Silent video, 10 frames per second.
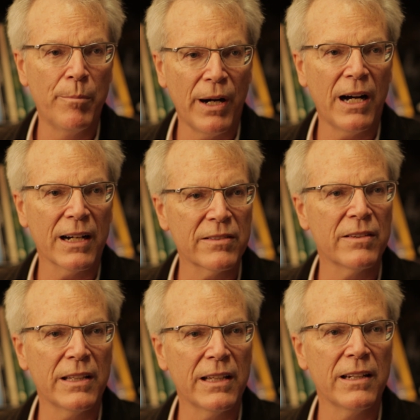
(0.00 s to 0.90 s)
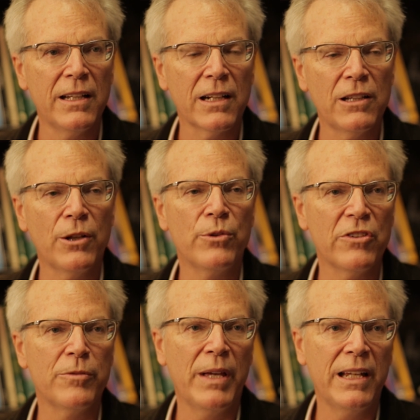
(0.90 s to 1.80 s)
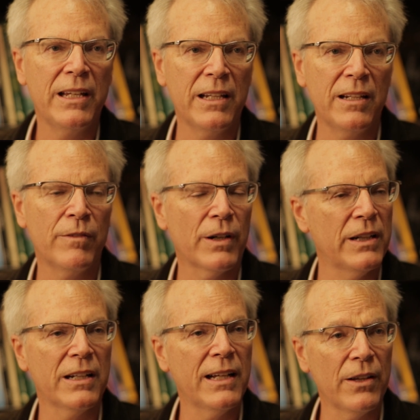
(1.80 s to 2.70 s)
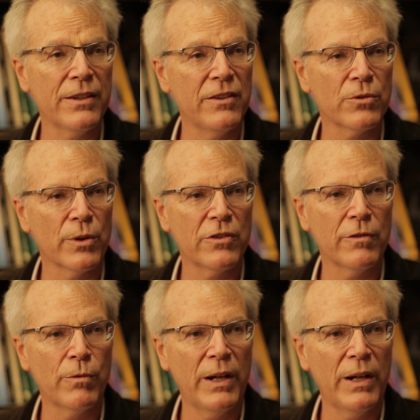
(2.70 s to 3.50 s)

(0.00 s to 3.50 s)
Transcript: box that closes men in very unhealthy sorts of